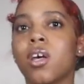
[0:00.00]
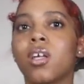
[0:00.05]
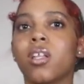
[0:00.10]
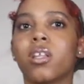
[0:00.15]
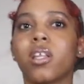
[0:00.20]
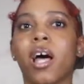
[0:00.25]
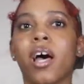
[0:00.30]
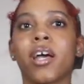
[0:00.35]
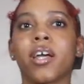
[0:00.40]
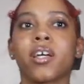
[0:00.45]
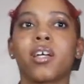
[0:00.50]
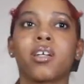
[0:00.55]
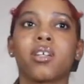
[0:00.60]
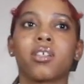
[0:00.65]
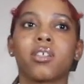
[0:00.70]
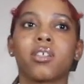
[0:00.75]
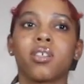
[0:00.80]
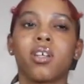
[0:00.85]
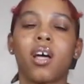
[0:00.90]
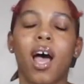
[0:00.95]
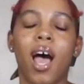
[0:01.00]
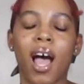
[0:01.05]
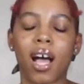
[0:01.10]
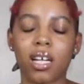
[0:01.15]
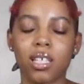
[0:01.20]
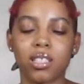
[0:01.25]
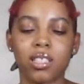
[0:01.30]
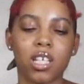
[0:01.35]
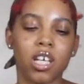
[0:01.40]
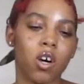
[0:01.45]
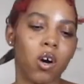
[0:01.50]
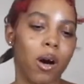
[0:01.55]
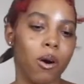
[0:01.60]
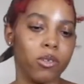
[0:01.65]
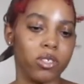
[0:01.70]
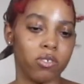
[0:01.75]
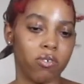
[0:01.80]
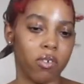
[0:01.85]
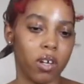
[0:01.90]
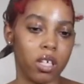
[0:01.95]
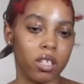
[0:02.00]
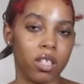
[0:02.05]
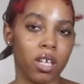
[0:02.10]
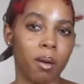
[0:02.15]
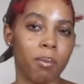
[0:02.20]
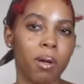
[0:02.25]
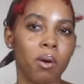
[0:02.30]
Like, I could tell I was fucked up.